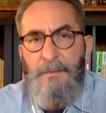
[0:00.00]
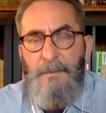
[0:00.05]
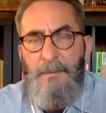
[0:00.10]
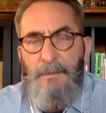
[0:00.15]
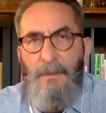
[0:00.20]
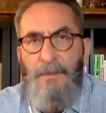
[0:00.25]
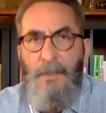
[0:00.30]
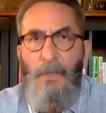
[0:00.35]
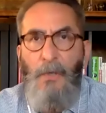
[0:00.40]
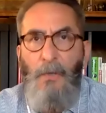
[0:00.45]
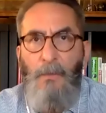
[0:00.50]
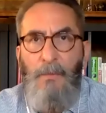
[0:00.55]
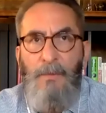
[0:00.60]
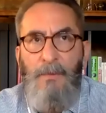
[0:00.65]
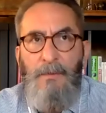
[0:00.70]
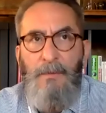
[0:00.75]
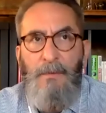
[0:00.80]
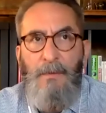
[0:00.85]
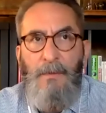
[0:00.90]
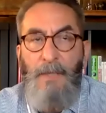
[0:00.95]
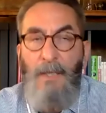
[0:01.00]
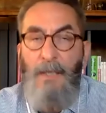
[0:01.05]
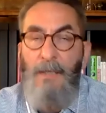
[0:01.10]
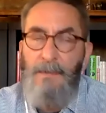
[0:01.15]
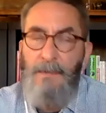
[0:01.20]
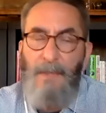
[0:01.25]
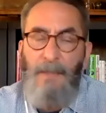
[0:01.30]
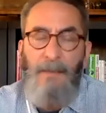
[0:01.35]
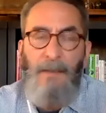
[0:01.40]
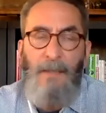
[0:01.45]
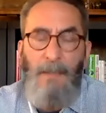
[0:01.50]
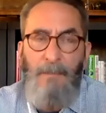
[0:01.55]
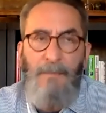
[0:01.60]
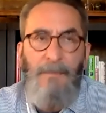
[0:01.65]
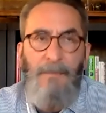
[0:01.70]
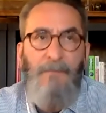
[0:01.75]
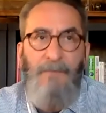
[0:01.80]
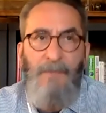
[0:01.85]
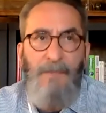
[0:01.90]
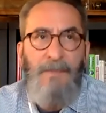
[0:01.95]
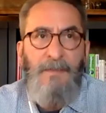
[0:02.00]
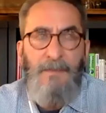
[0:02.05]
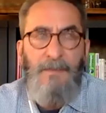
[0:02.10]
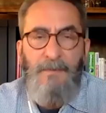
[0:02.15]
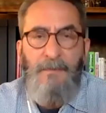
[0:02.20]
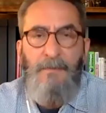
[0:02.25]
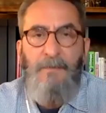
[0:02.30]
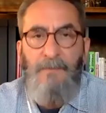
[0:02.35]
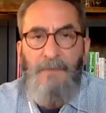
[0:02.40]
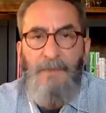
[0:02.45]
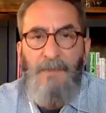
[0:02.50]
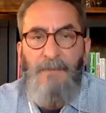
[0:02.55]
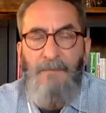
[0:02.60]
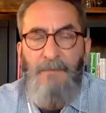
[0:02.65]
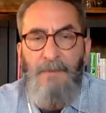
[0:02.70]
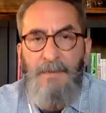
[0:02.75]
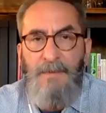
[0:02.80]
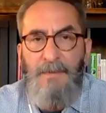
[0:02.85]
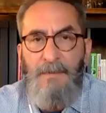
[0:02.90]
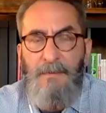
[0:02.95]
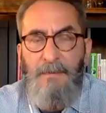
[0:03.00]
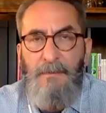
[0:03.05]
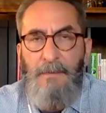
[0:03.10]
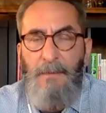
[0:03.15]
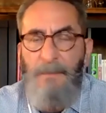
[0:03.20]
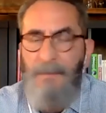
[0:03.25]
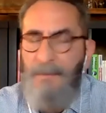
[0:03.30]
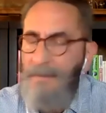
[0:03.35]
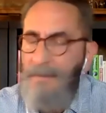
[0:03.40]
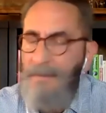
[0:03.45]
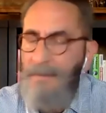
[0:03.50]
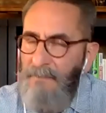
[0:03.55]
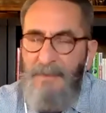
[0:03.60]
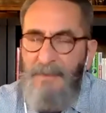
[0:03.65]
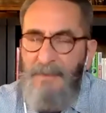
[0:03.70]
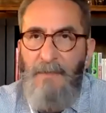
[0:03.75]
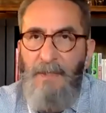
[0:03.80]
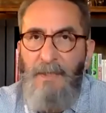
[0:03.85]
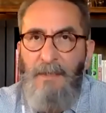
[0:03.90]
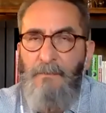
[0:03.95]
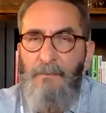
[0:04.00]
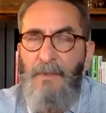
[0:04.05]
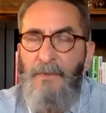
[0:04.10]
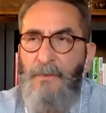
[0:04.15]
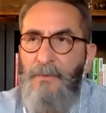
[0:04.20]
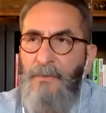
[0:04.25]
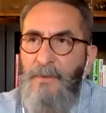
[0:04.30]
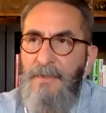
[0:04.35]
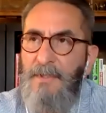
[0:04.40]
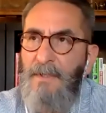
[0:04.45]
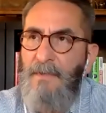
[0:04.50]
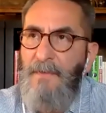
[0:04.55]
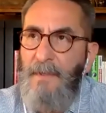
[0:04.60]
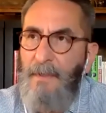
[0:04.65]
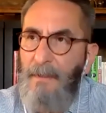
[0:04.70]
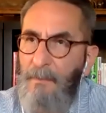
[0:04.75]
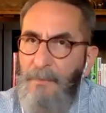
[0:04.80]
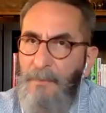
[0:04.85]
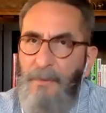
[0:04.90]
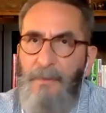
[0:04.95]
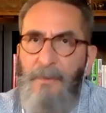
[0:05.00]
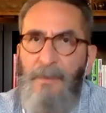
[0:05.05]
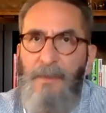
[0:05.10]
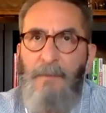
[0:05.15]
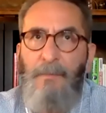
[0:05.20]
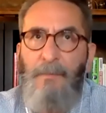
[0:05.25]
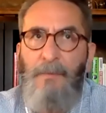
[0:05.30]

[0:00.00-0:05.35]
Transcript: there's hope and it, I, i'm convinced it's through forgiveness I'm convinced of that. Whether it's a therapeutic